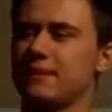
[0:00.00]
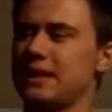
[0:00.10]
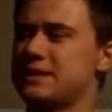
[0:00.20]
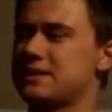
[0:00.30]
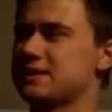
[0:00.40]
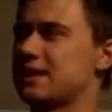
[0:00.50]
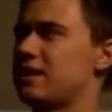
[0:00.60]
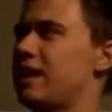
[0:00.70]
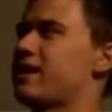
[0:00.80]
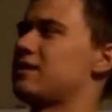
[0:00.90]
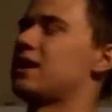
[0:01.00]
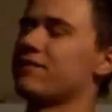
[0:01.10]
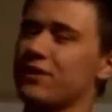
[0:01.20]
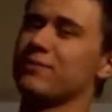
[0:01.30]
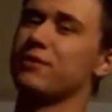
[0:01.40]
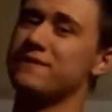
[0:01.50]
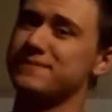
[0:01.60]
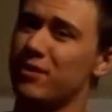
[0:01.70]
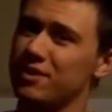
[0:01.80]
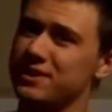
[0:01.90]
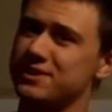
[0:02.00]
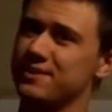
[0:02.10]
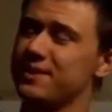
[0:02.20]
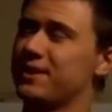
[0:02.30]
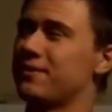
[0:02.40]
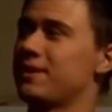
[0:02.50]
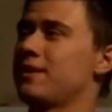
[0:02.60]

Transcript: It's just I like a lot of other movies more than Solo.